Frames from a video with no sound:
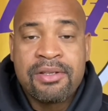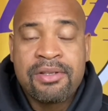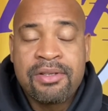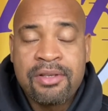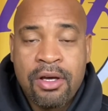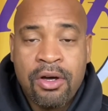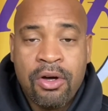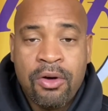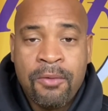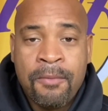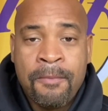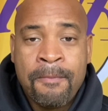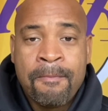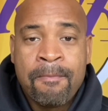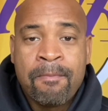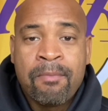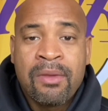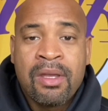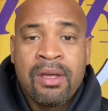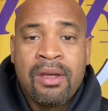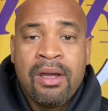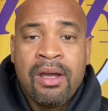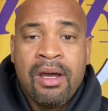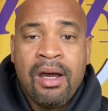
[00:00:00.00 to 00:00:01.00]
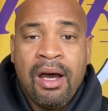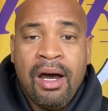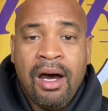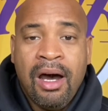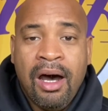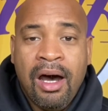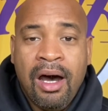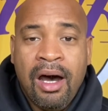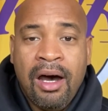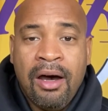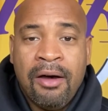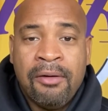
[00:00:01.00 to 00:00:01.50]
So
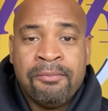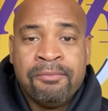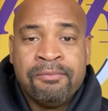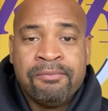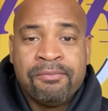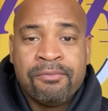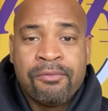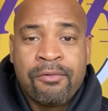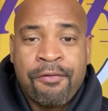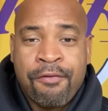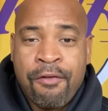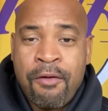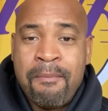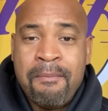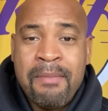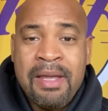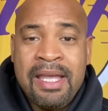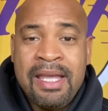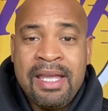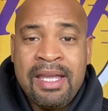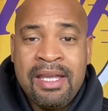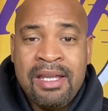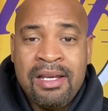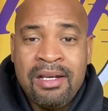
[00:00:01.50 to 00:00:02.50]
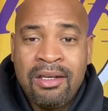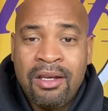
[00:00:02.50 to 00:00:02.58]
for me,